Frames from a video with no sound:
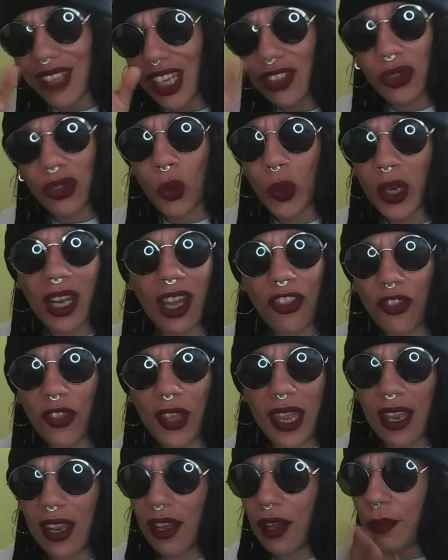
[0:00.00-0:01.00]
doing her
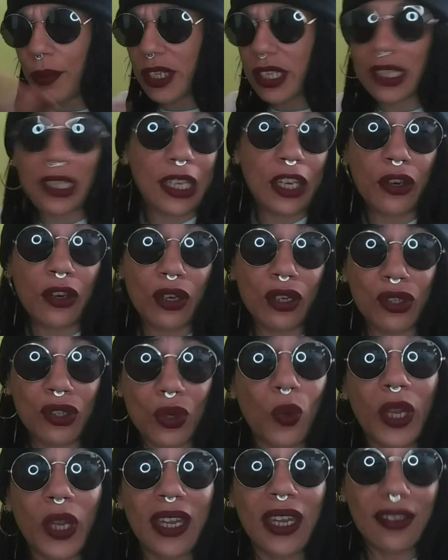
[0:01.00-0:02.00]
thing and we see her
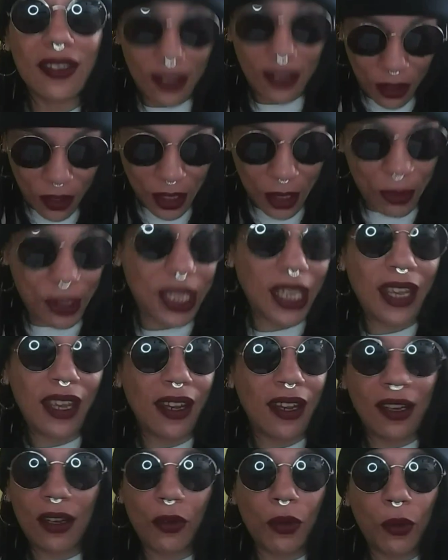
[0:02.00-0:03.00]
doing it. You know what I'm
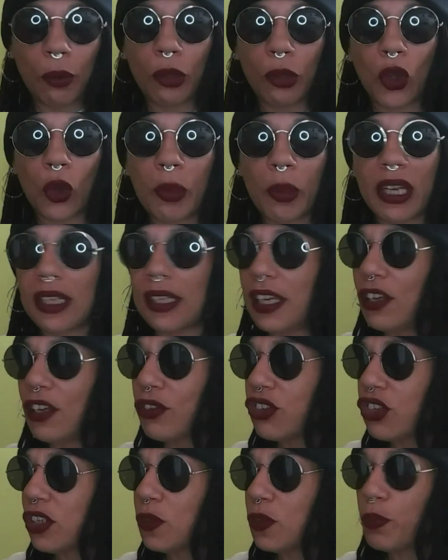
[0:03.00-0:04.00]
saying? No big deal. She's